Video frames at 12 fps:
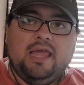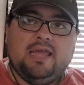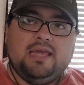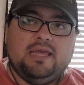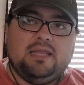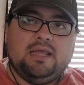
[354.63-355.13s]

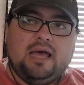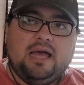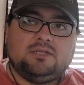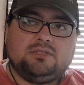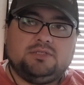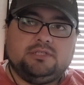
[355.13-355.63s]
and
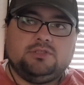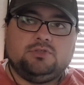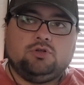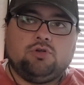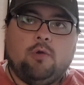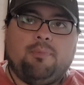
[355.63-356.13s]
I actually
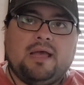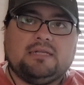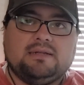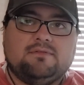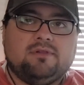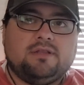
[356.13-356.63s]
drove
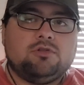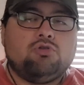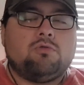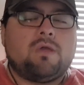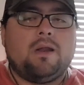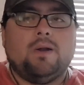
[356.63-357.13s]
past after the
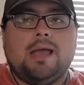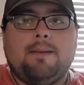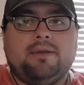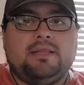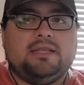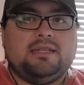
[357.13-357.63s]
tornado
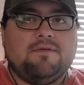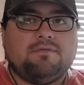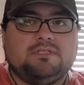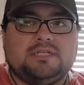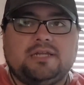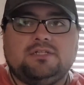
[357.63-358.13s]
happened, and the
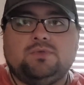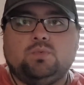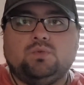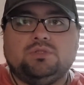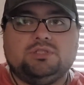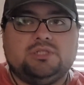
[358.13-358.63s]
devastation
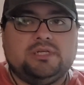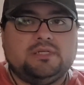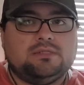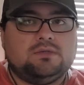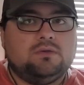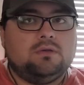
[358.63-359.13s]
was
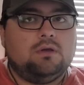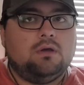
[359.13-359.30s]
just